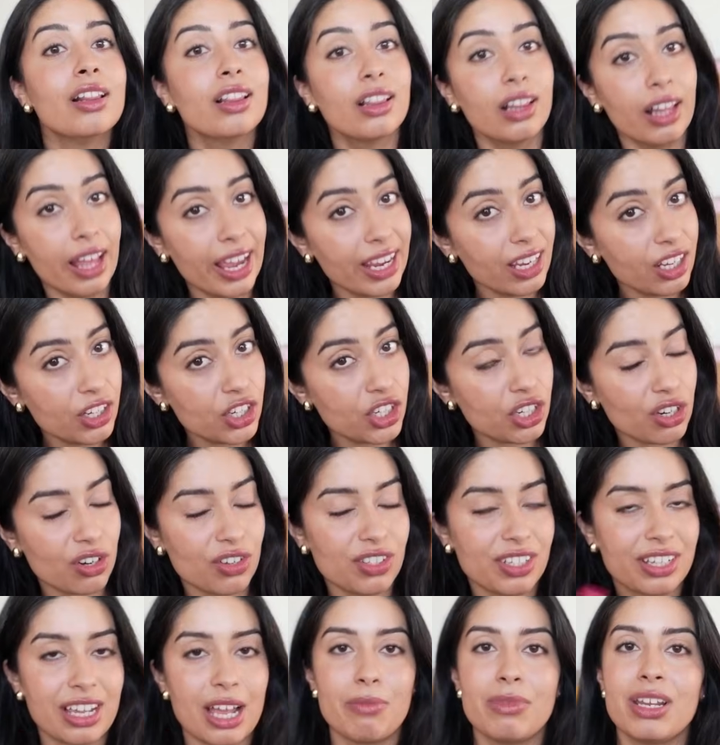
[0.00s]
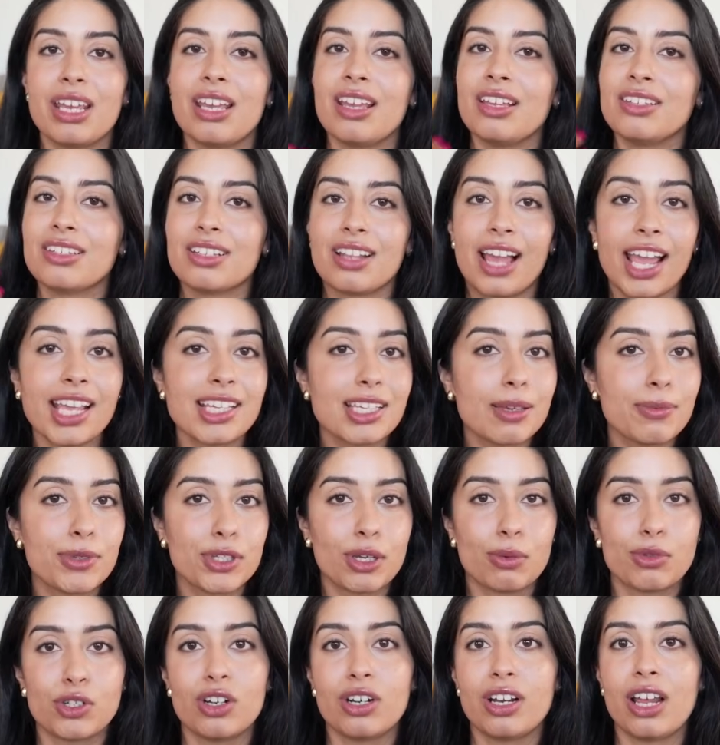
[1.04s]
like insurance companies, like
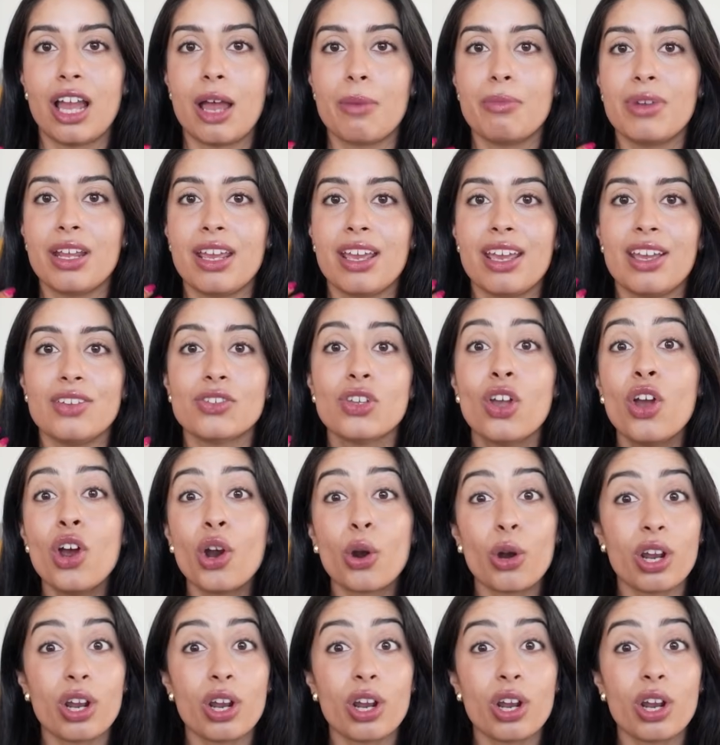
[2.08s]
subscription companies,